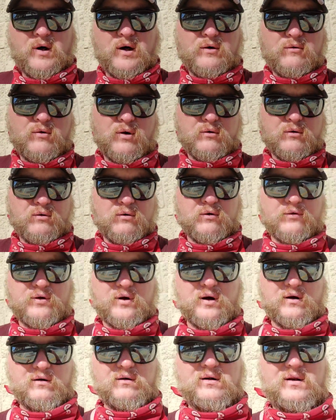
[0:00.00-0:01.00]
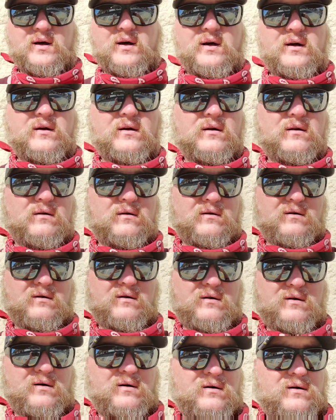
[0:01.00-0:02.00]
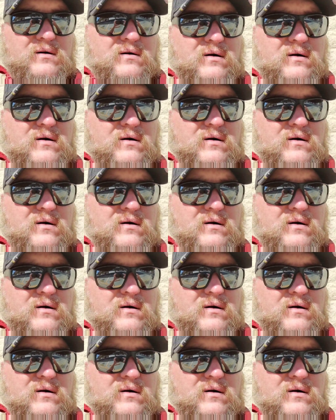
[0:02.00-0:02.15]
Monroe, North Carolina? Oh